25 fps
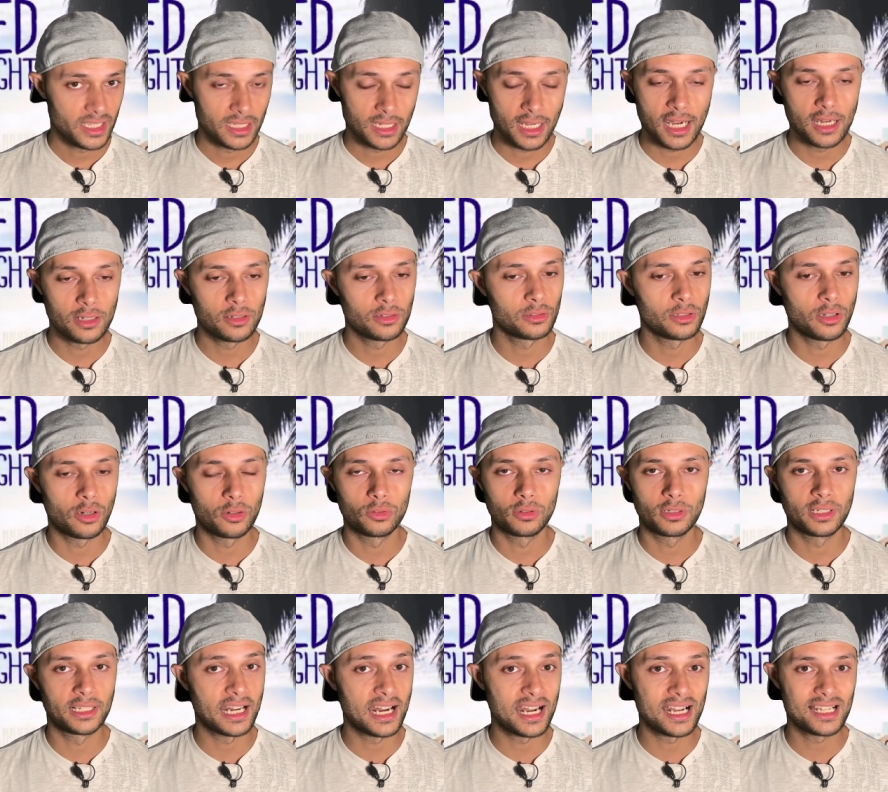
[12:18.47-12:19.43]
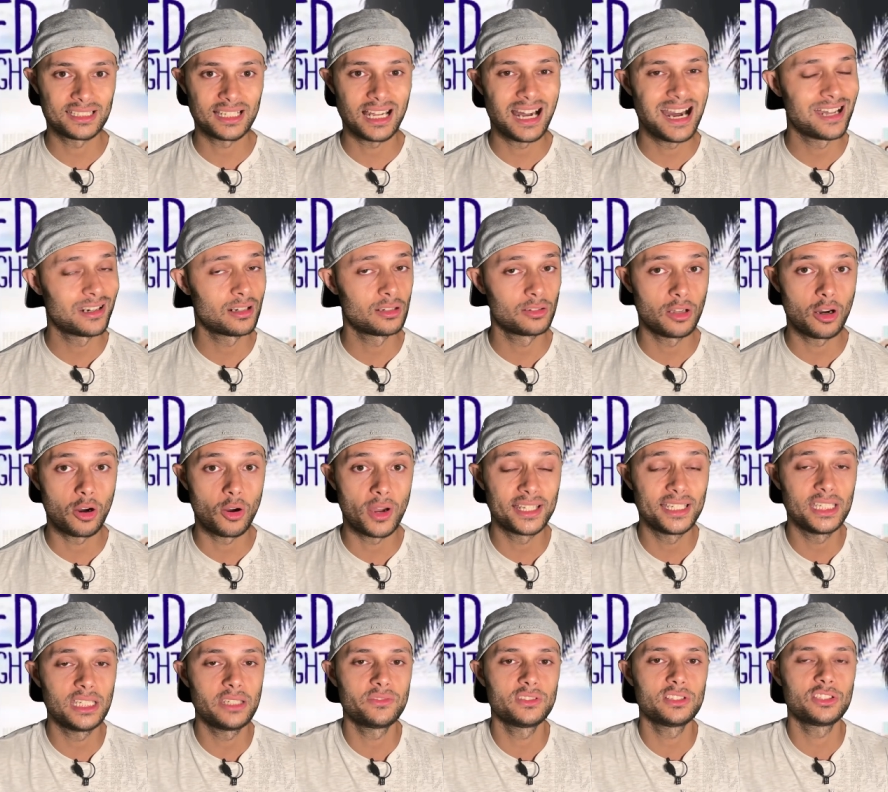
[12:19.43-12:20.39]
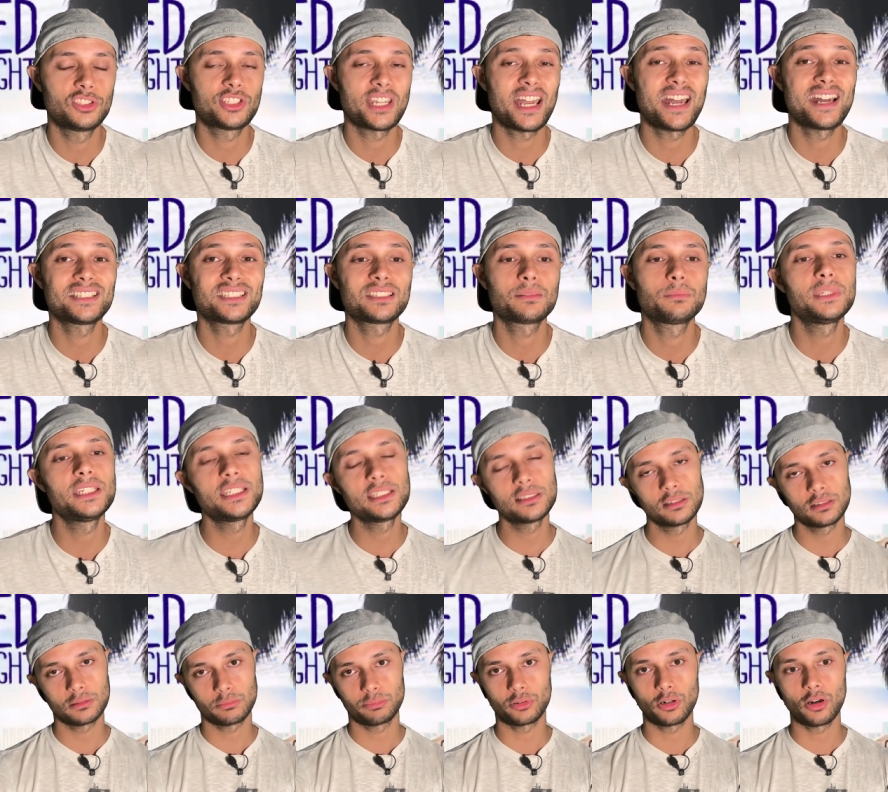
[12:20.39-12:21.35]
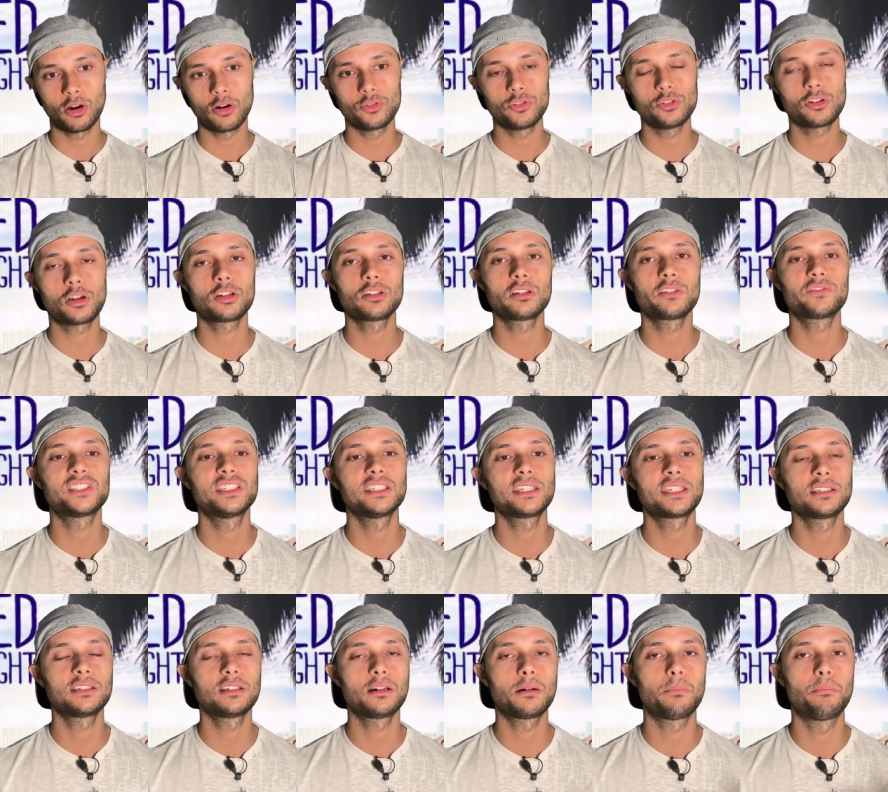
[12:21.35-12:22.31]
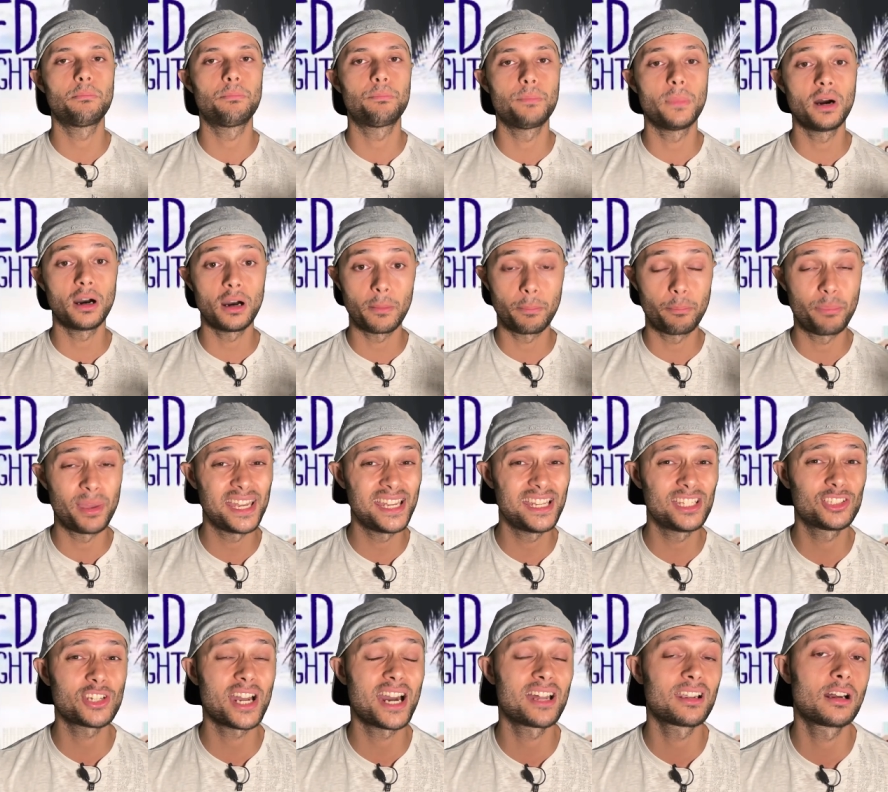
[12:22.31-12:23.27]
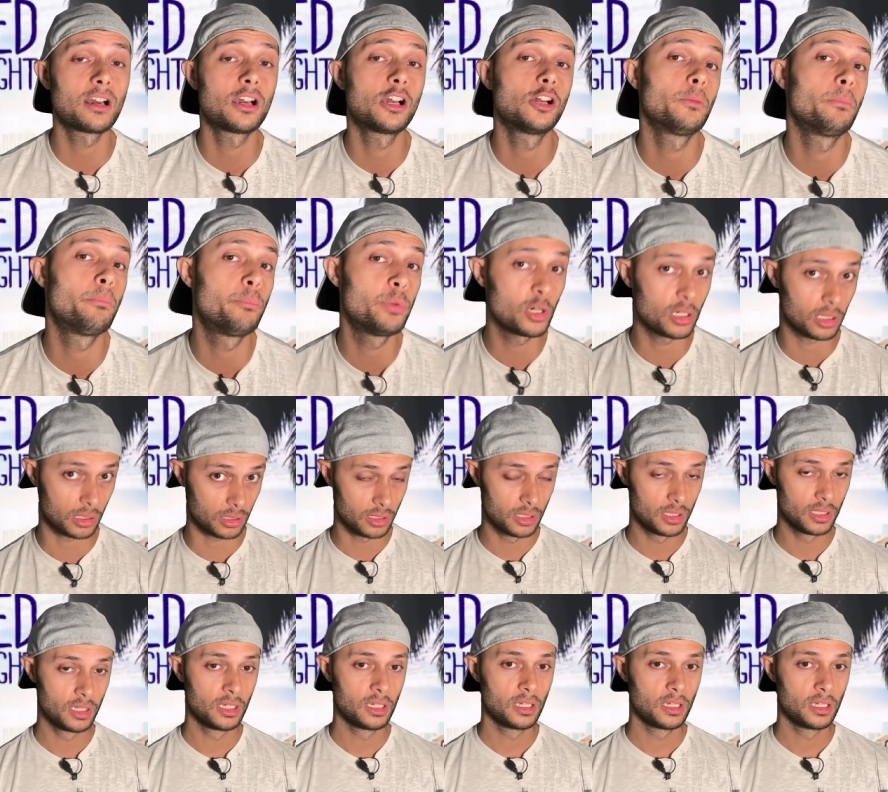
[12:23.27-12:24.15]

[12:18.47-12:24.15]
I don't know. Guys, I don't know. And even Jasmine, bro, you could have taken a page out of her book.